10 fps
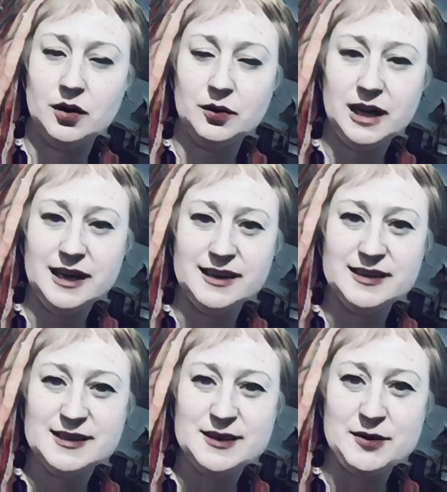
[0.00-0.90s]
Okay,
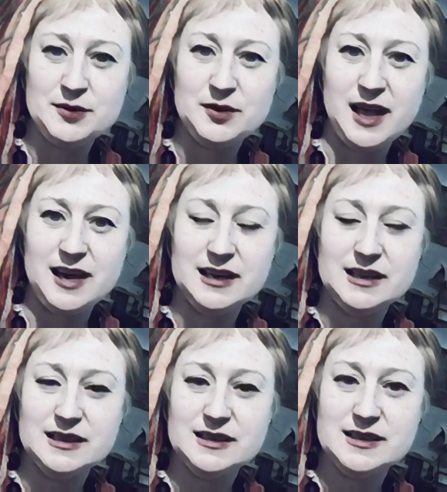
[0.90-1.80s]
so that
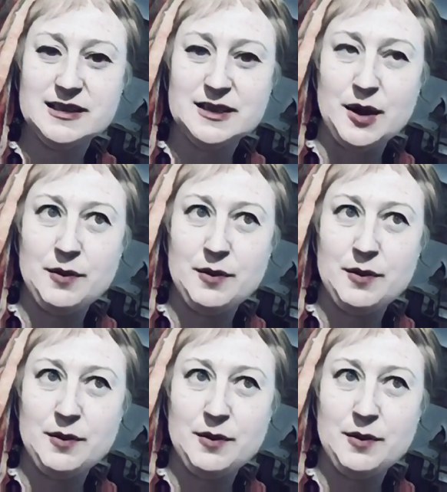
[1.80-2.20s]
is